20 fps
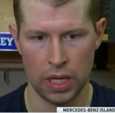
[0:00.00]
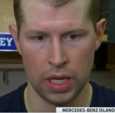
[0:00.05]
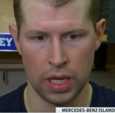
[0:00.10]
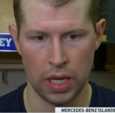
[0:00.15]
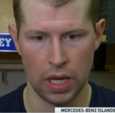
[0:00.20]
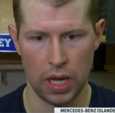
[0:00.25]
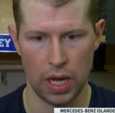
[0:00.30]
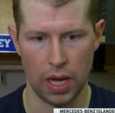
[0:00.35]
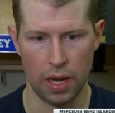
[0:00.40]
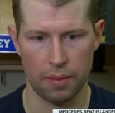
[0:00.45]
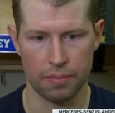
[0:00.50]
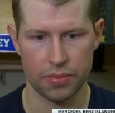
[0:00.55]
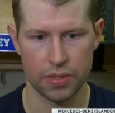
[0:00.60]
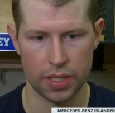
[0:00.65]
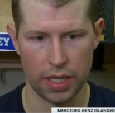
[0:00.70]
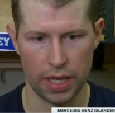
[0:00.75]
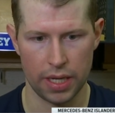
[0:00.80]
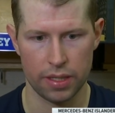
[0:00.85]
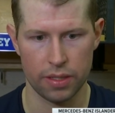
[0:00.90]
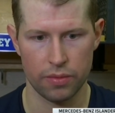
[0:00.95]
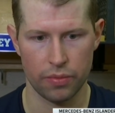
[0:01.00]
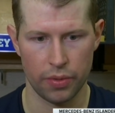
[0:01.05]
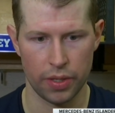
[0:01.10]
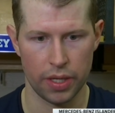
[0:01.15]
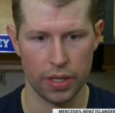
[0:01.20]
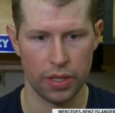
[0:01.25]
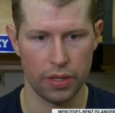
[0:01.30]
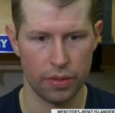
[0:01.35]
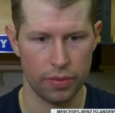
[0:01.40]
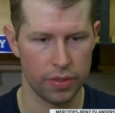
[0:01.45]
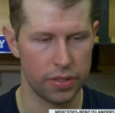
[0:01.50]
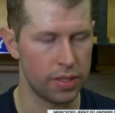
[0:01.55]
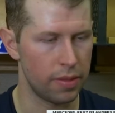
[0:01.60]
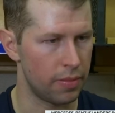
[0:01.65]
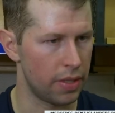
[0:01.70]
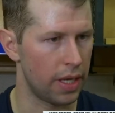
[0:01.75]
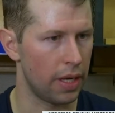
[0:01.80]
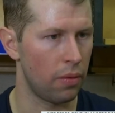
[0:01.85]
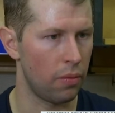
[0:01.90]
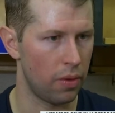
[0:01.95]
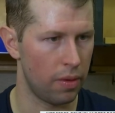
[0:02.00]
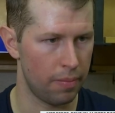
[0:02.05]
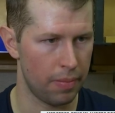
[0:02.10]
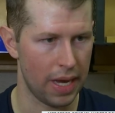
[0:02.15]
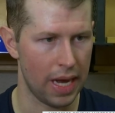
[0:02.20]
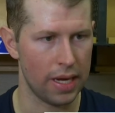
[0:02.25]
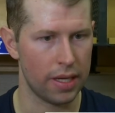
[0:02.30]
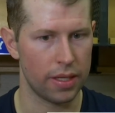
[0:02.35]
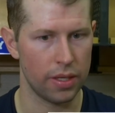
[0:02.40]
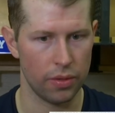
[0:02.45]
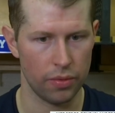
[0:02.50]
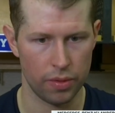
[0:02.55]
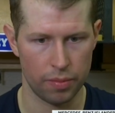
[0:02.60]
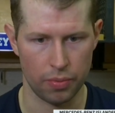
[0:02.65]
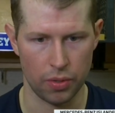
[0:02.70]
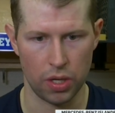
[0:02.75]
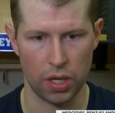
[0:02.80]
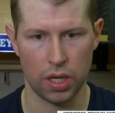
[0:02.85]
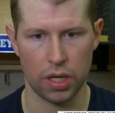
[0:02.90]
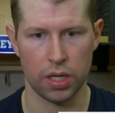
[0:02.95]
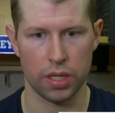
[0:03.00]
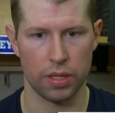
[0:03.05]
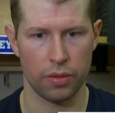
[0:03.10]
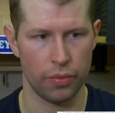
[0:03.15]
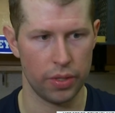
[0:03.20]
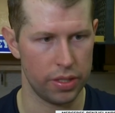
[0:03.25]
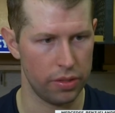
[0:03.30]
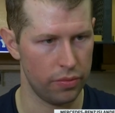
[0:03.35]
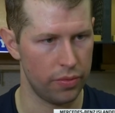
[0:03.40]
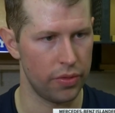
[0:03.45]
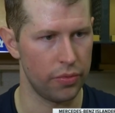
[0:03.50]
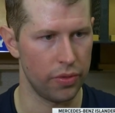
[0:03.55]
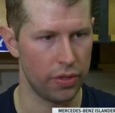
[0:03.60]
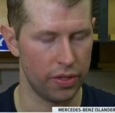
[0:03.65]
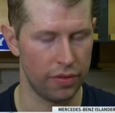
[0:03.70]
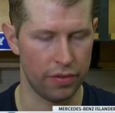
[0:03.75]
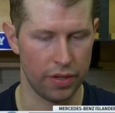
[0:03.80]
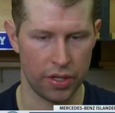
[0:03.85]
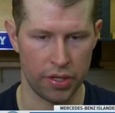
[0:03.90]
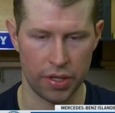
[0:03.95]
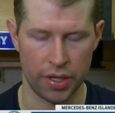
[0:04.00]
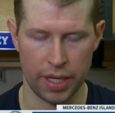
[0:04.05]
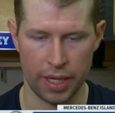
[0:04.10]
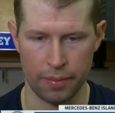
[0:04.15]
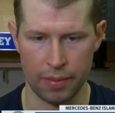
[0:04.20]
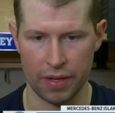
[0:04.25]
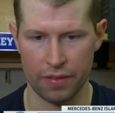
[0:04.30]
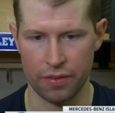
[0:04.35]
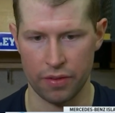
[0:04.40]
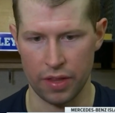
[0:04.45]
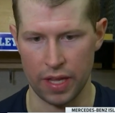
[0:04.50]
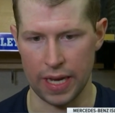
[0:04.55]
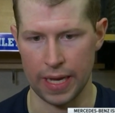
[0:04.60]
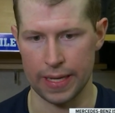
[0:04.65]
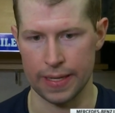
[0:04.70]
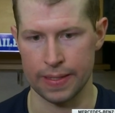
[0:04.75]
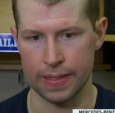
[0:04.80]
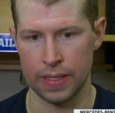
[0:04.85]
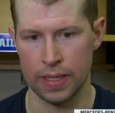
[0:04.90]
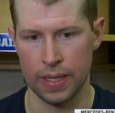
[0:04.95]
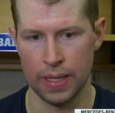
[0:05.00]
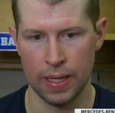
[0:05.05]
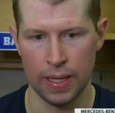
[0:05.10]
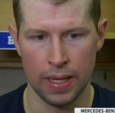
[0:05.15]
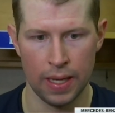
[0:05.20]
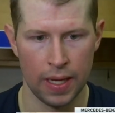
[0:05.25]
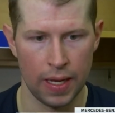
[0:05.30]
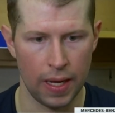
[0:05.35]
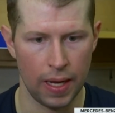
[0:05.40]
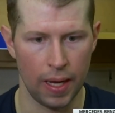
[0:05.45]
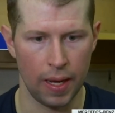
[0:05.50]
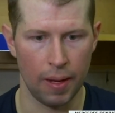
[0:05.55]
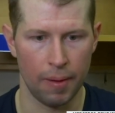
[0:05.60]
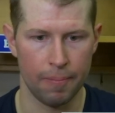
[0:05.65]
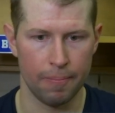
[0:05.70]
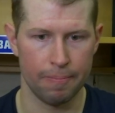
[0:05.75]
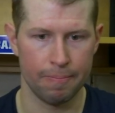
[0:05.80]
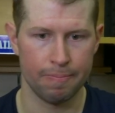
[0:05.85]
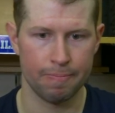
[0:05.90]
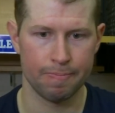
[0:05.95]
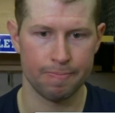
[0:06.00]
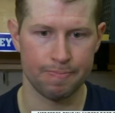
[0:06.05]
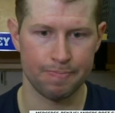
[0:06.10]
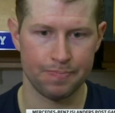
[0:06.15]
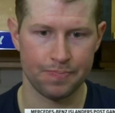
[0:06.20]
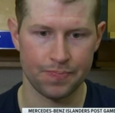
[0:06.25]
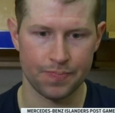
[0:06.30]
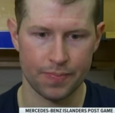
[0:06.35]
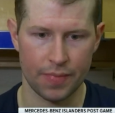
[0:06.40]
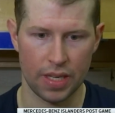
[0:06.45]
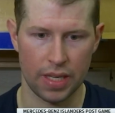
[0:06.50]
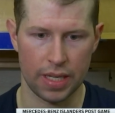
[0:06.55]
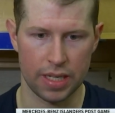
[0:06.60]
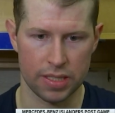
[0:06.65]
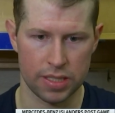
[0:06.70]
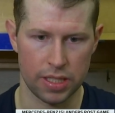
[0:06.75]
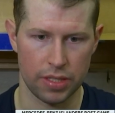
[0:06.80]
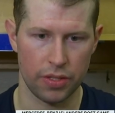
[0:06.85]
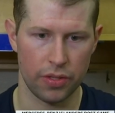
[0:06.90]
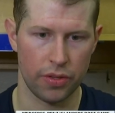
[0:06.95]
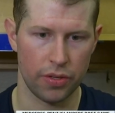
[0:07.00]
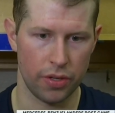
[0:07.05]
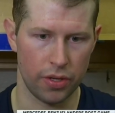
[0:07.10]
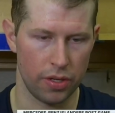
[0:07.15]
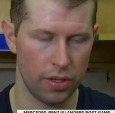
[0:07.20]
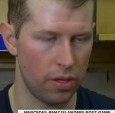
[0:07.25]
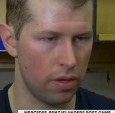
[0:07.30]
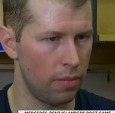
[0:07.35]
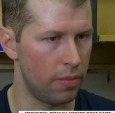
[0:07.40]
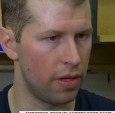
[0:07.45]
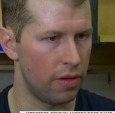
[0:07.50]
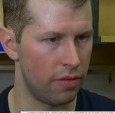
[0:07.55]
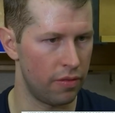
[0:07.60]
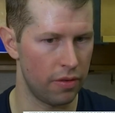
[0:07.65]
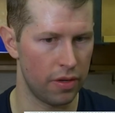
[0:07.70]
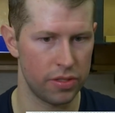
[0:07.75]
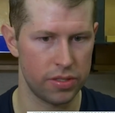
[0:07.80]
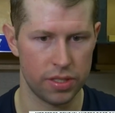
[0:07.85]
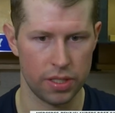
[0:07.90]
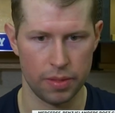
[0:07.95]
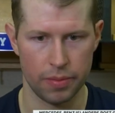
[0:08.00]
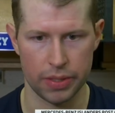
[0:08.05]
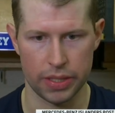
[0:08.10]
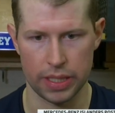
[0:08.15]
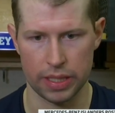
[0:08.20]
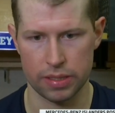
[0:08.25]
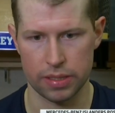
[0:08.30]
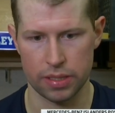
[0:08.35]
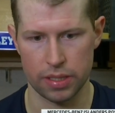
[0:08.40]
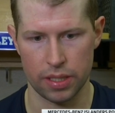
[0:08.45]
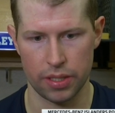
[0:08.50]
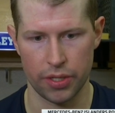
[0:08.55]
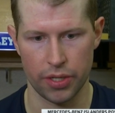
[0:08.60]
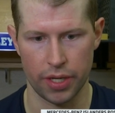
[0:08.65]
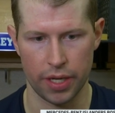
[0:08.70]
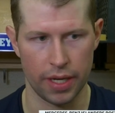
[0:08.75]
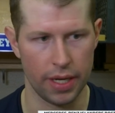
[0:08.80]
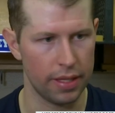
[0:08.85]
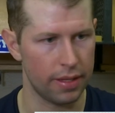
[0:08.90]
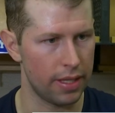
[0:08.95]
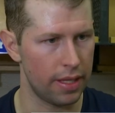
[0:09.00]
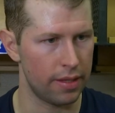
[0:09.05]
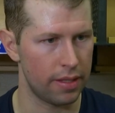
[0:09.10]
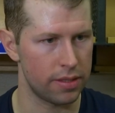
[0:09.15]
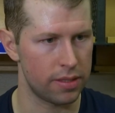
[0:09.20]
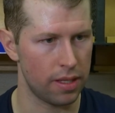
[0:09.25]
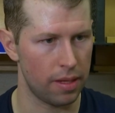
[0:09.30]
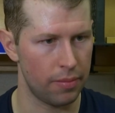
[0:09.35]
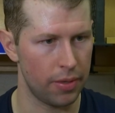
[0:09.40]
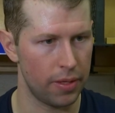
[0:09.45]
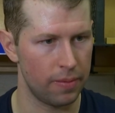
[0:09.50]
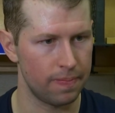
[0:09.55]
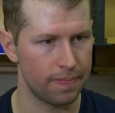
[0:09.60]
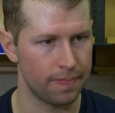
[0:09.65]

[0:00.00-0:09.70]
And tonight we seem to get one back there with Brock, and then we really found our game after that. And like I said in the third, a little bit of adversity, but that's you're going to get that this time here.